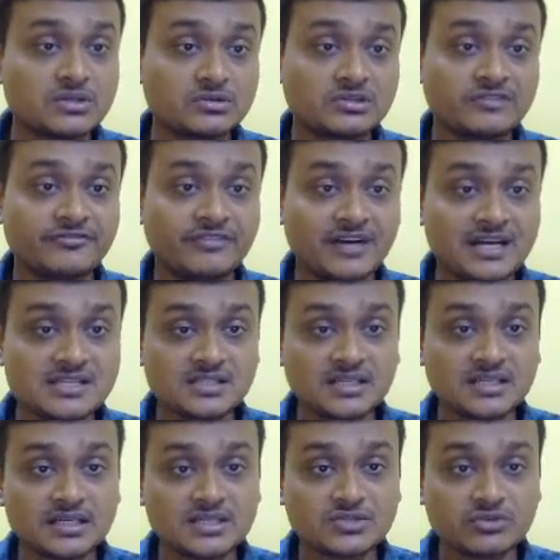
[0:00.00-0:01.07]
So the first
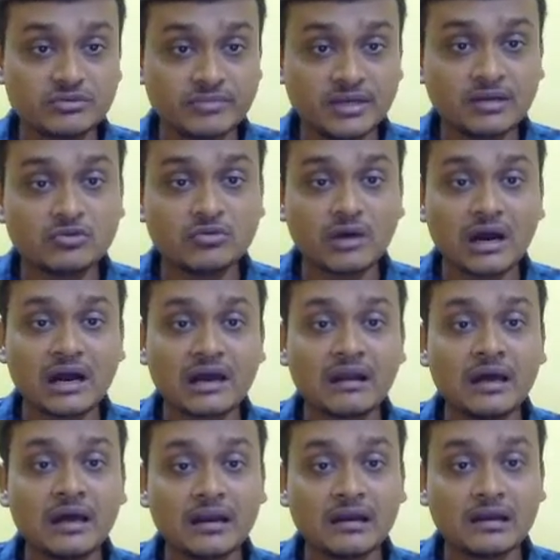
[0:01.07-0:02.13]
English women to
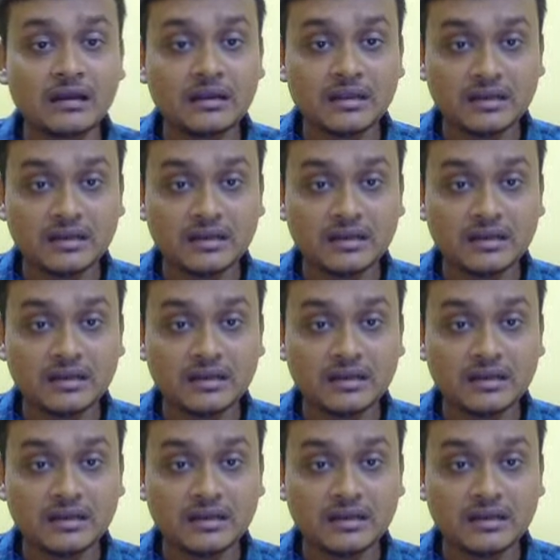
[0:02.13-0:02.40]
earn her